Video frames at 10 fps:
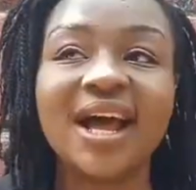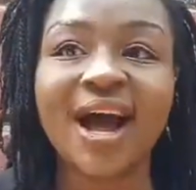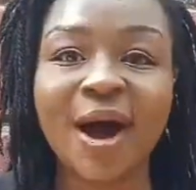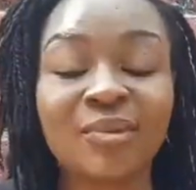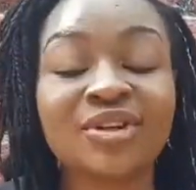
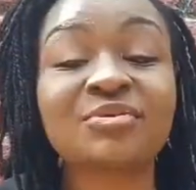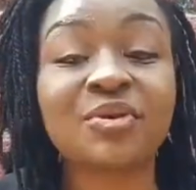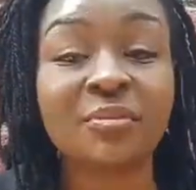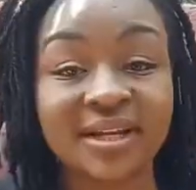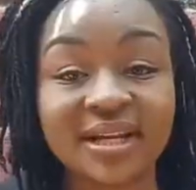How much
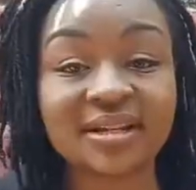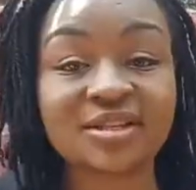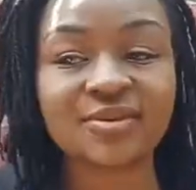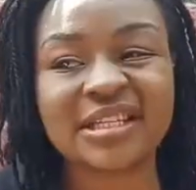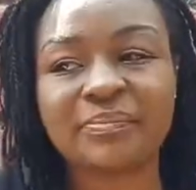more mini
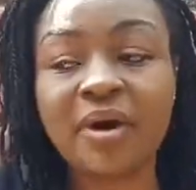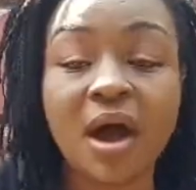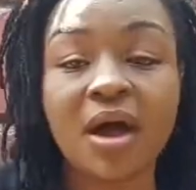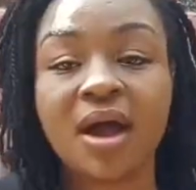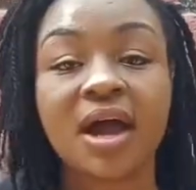twist?
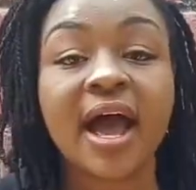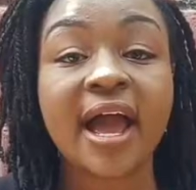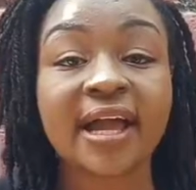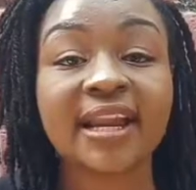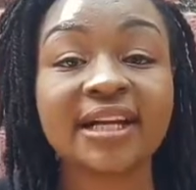But
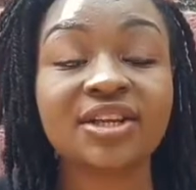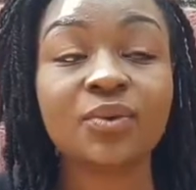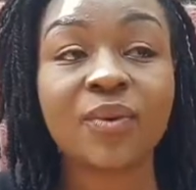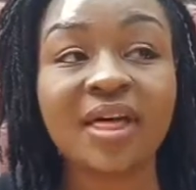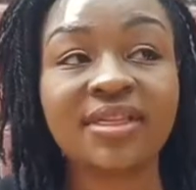I can actually wear